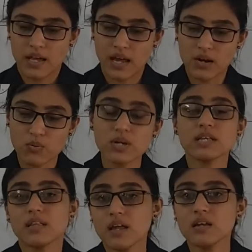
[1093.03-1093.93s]
and
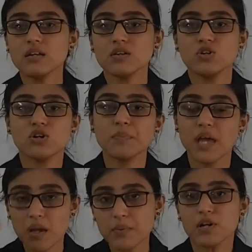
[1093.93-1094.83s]
only then you will
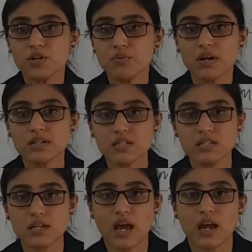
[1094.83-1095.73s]
be able to
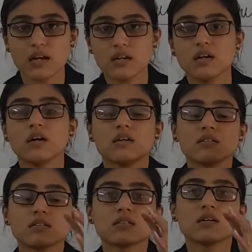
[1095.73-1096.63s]
understand
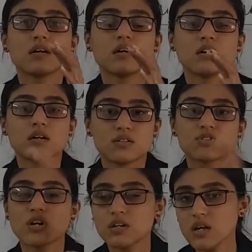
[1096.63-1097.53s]
the
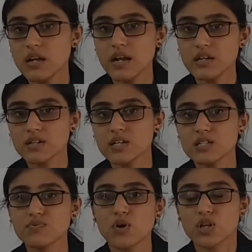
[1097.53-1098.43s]
journal
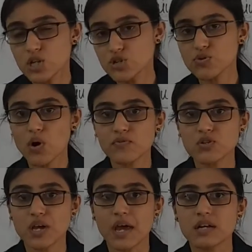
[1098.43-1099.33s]
entries for issue of
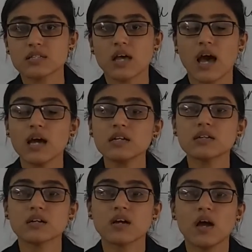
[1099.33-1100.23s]
shares at
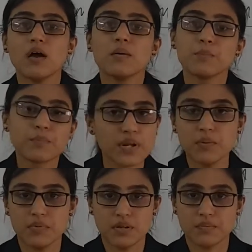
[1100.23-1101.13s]

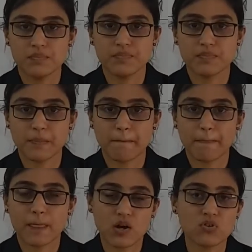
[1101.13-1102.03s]
premium.
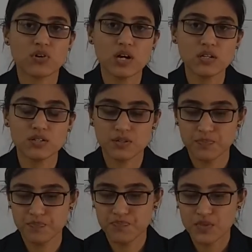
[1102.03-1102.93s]
Alright?
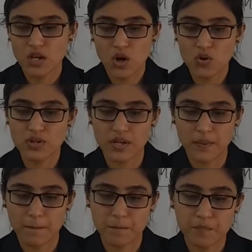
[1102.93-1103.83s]

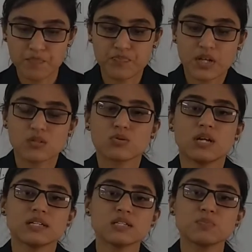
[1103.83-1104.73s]
Okay. So
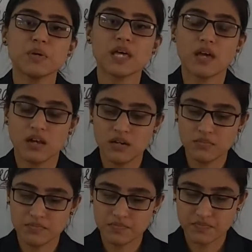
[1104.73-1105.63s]
let us
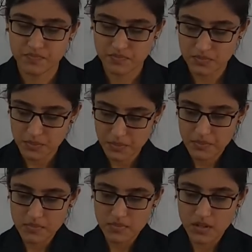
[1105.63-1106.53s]
begin.
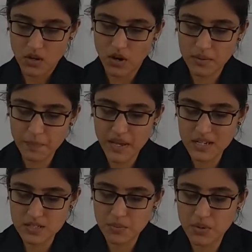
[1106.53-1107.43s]
On
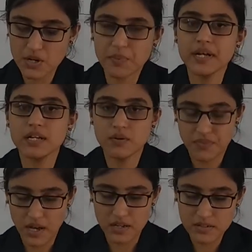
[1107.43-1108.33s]
page number
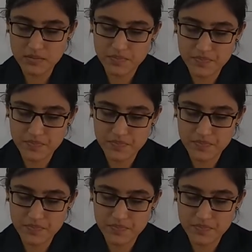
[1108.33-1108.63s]
21,